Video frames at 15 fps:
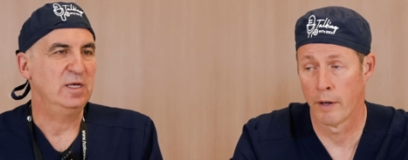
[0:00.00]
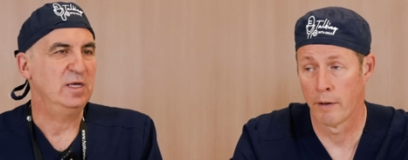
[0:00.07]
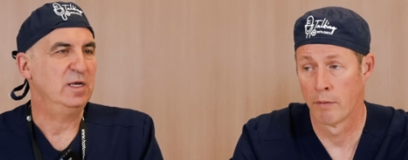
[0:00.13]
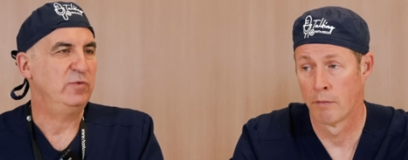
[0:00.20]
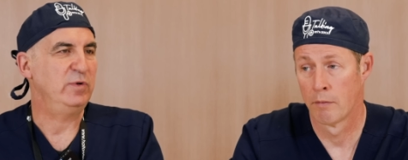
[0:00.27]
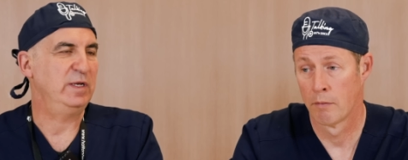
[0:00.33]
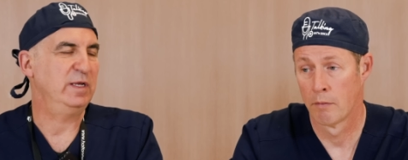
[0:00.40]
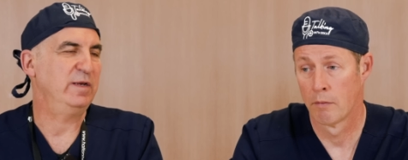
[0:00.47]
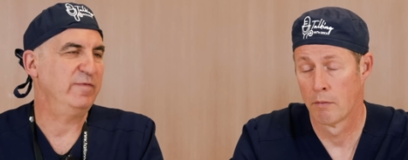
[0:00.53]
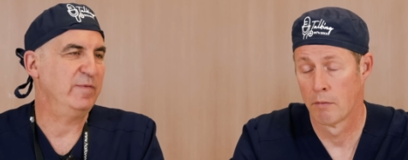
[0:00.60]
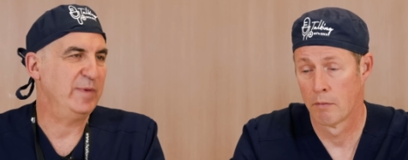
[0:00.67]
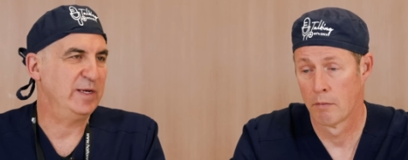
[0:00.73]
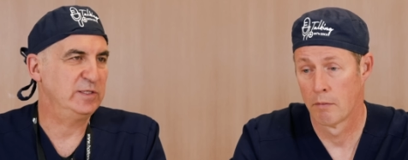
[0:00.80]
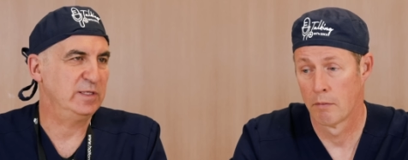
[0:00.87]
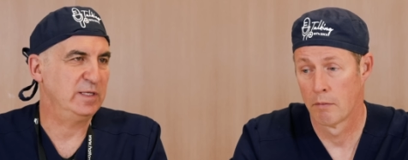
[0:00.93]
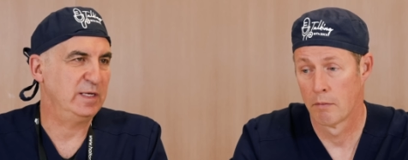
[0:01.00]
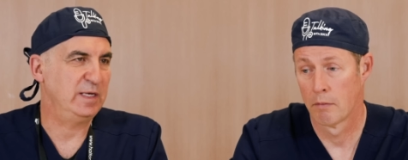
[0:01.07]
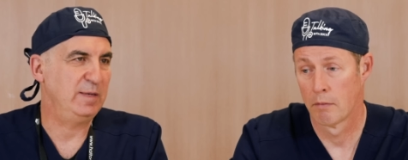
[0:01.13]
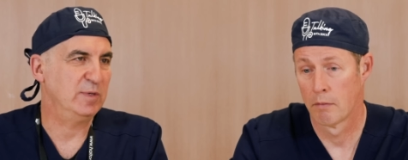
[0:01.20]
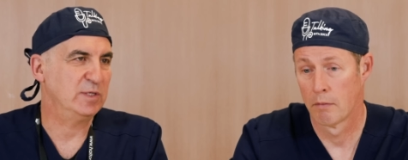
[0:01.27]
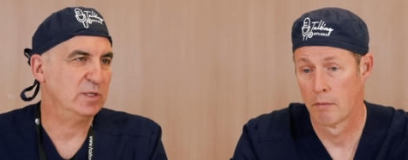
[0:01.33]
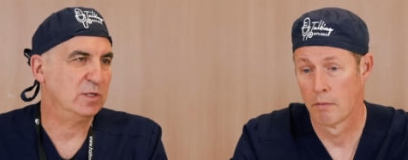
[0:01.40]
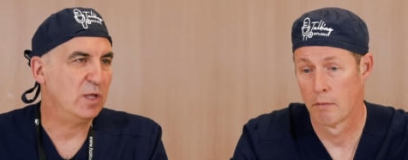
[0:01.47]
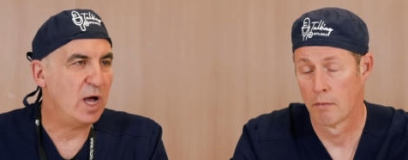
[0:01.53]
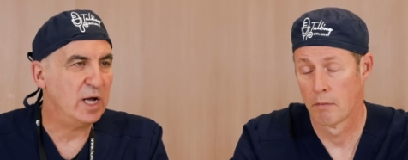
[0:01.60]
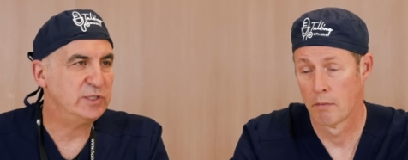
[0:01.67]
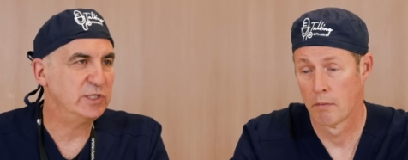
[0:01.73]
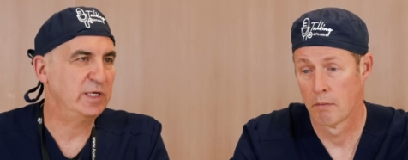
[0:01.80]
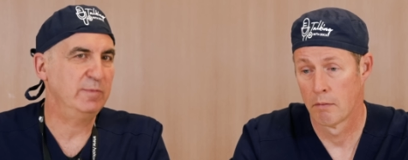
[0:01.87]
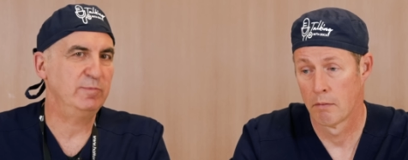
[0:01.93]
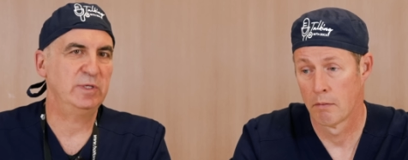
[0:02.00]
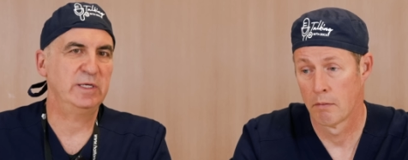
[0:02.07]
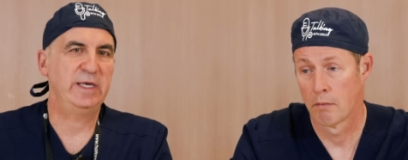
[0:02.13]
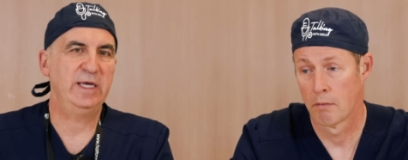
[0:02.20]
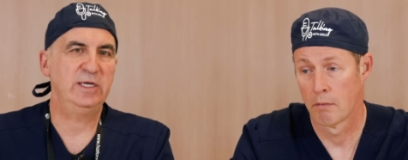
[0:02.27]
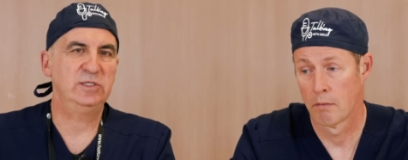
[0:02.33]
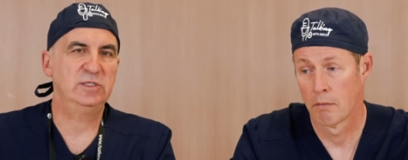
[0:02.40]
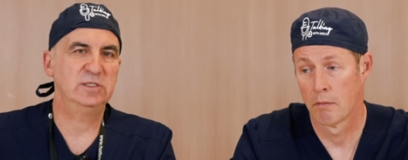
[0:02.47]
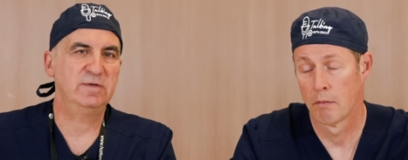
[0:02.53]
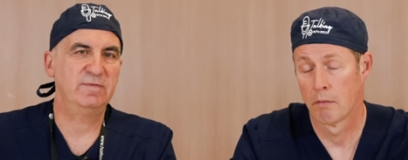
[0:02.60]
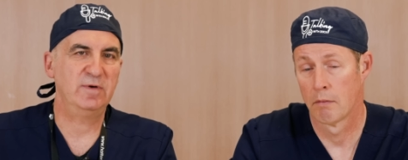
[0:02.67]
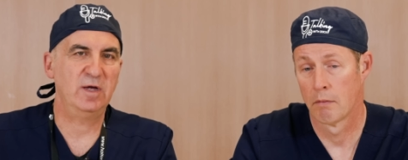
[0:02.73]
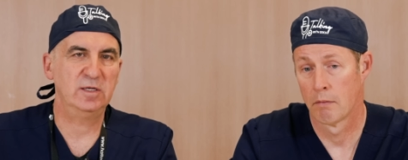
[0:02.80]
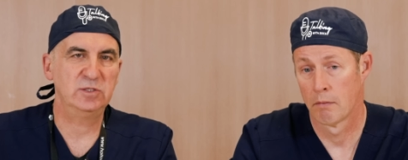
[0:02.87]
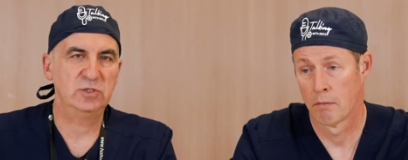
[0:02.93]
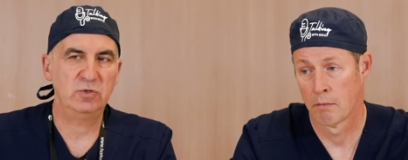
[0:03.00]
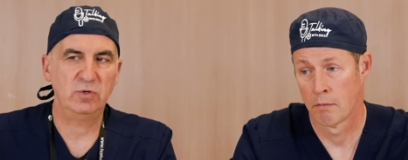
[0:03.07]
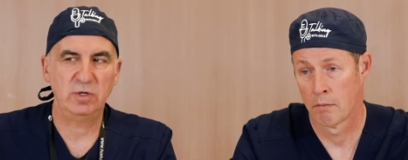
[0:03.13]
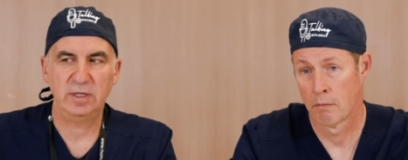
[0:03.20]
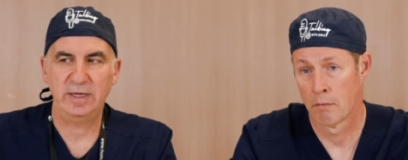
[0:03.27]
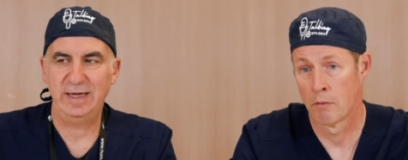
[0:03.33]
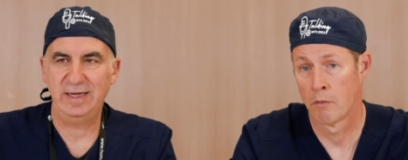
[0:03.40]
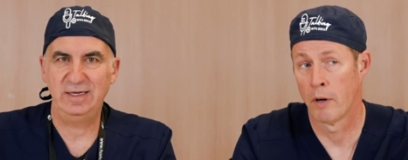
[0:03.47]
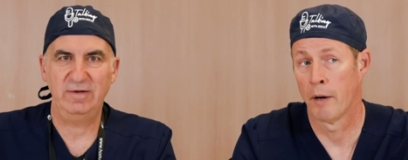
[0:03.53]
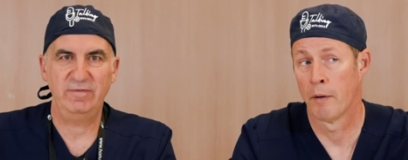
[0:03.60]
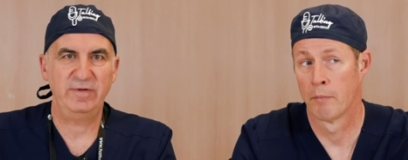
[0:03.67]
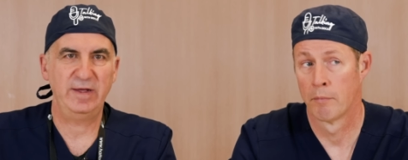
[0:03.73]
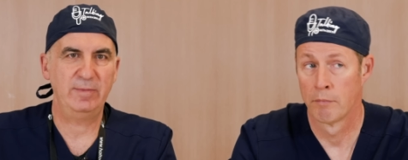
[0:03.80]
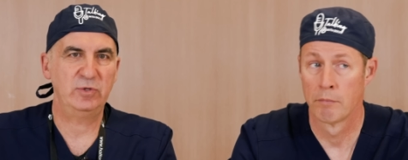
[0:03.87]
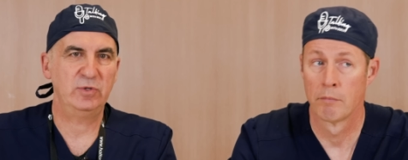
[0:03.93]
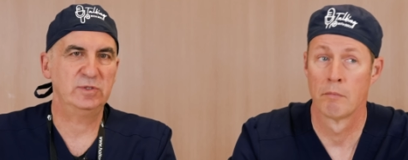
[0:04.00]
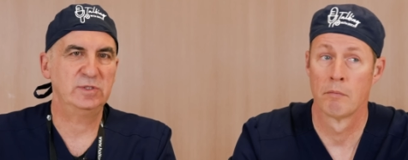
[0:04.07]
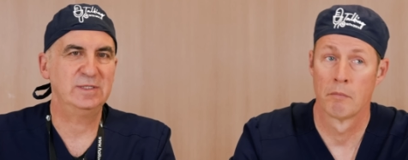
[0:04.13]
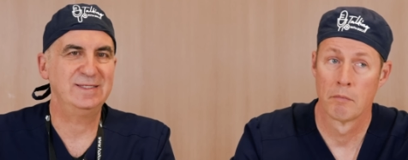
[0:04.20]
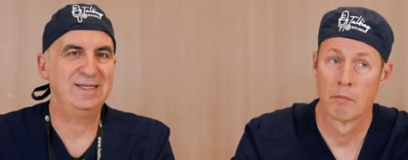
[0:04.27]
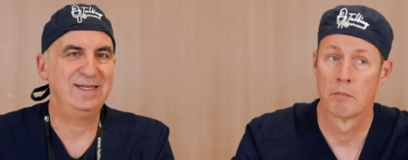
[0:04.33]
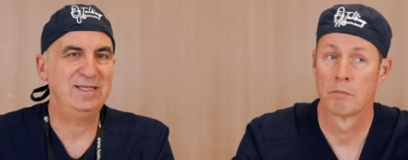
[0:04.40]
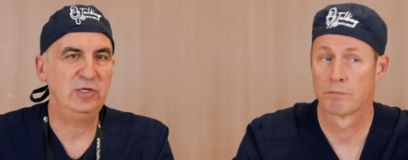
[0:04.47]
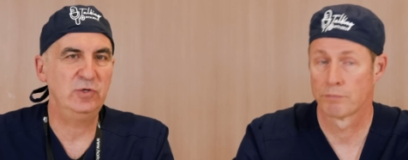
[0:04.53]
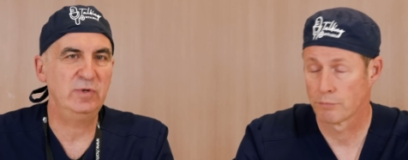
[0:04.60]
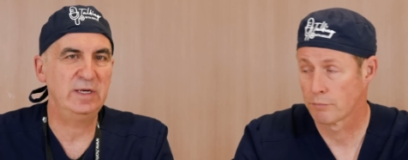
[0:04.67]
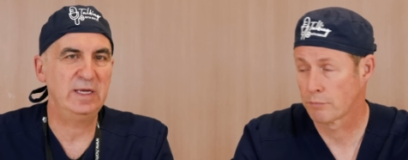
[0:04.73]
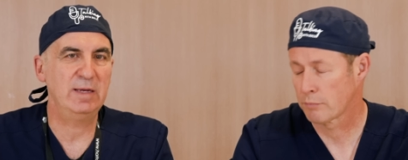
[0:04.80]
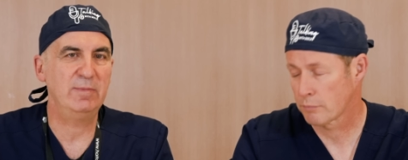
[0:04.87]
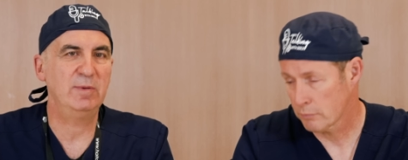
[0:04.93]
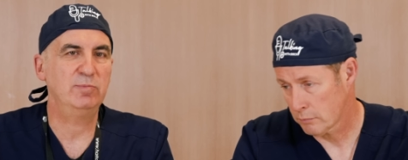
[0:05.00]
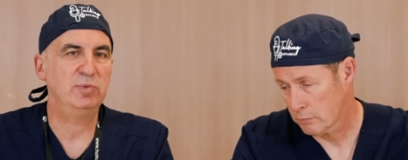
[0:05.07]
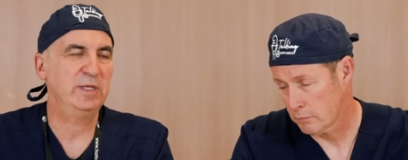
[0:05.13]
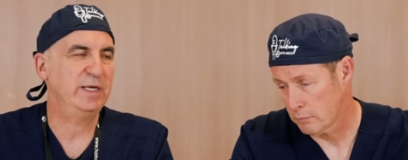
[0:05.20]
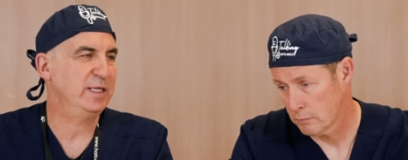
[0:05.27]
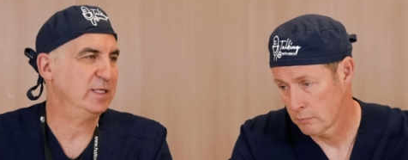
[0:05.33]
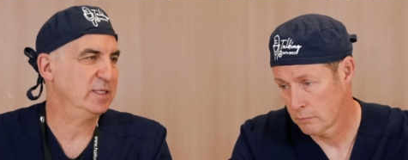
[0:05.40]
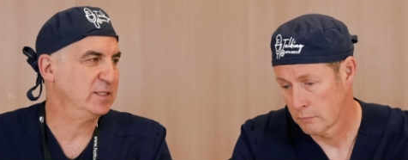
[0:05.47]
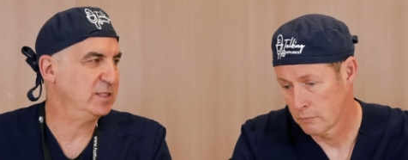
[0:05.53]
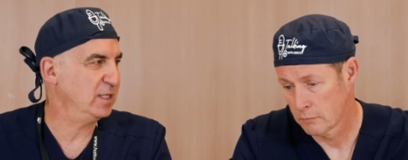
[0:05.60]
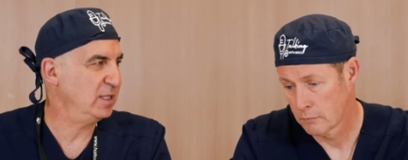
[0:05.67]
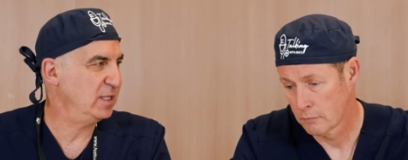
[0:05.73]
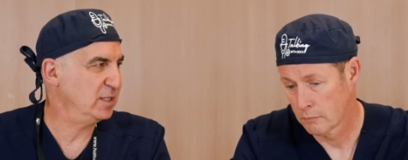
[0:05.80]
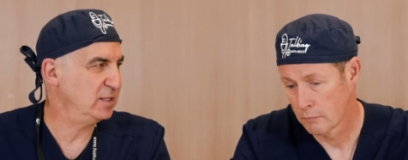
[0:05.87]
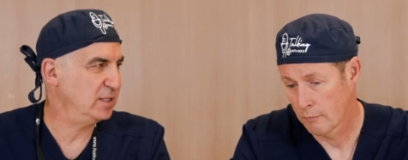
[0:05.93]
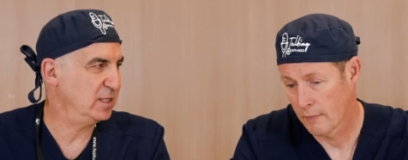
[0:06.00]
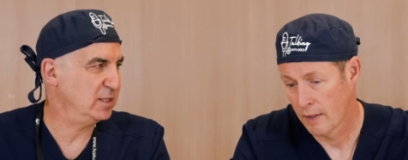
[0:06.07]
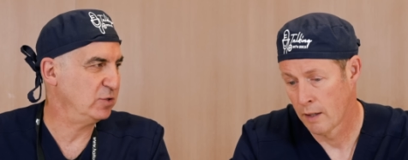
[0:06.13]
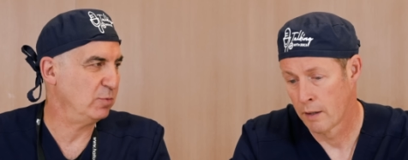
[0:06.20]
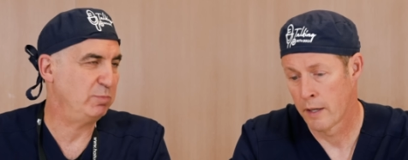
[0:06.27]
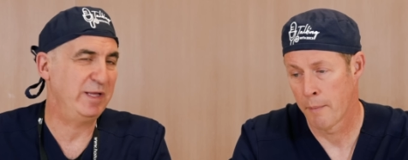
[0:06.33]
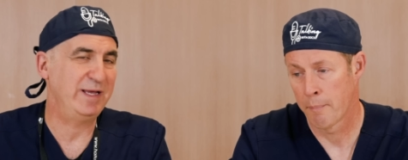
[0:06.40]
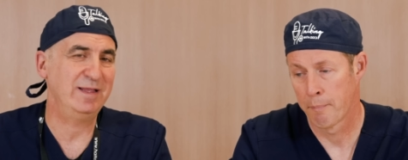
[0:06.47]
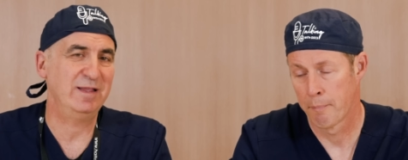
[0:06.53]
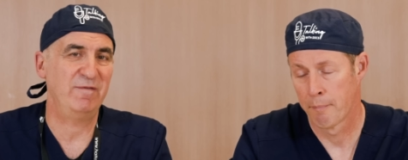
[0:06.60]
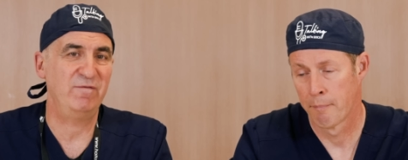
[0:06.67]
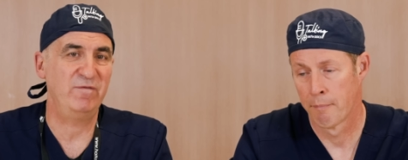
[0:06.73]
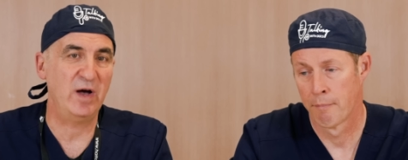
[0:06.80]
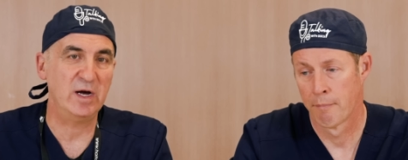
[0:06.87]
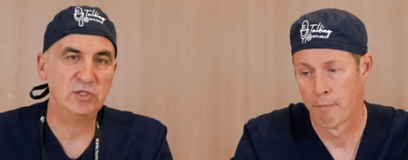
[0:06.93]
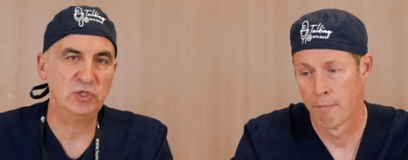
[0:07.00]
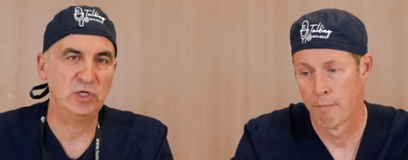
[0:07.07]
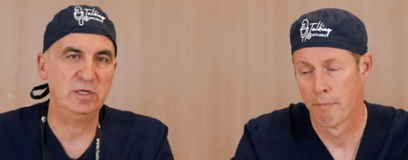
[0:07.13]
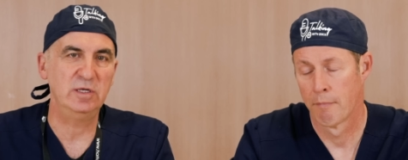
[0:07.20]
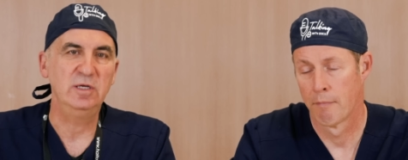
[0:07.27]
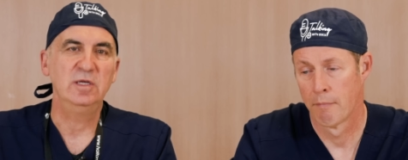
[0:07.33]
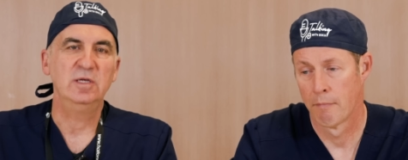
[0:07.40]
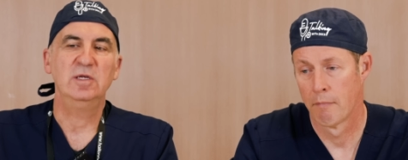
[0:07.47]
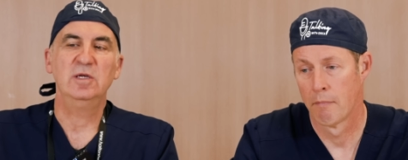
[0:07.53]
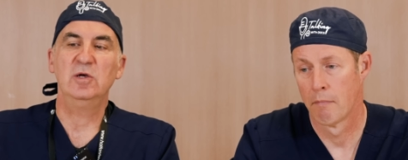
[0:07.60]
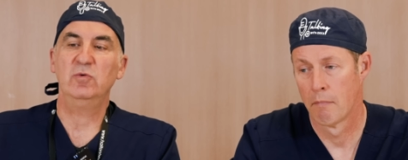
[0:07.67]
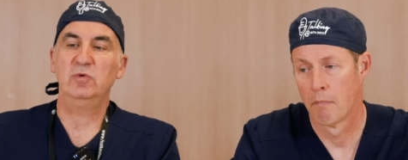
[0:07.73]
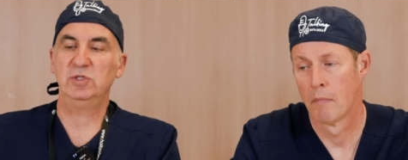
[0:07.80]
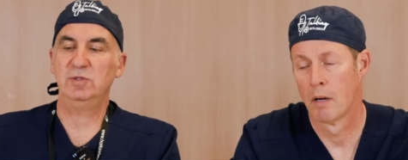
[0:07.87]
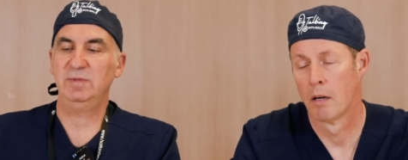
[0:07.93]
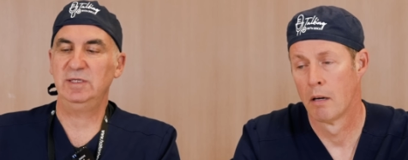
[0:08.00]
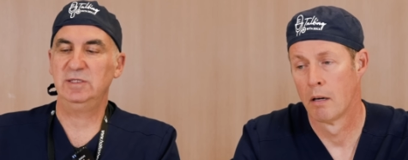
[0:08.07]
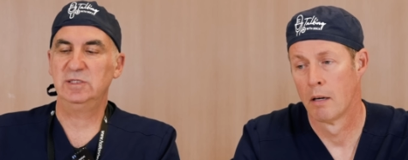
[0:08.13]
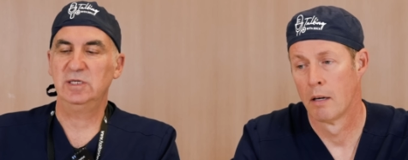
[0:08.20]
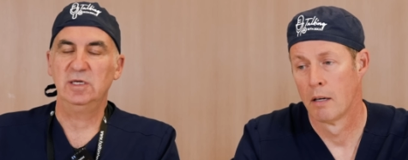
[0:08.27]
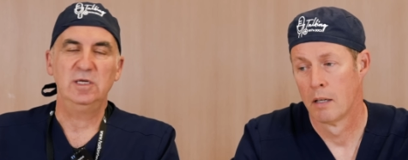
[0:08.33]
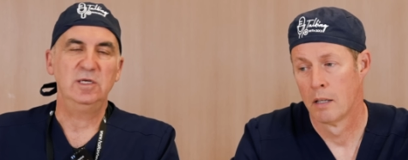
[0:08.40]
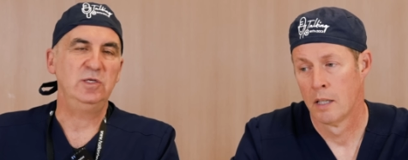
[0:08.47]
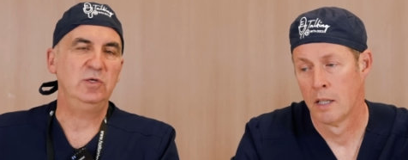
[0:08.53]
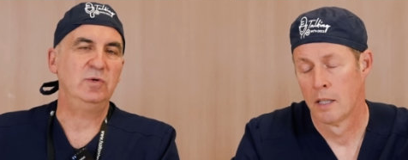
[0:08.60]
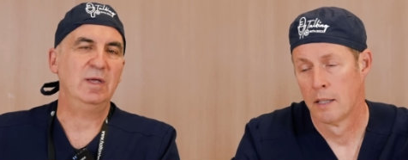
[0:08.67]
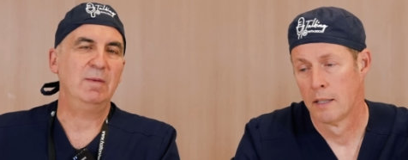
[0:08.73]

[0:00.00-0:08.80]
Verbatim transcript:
Speaker 1: Right. We didn't even mention the hematologic implications of nonsteroidal anti-inflammatories because they do inhibit platelet synthesis or platelet yep. function, which means you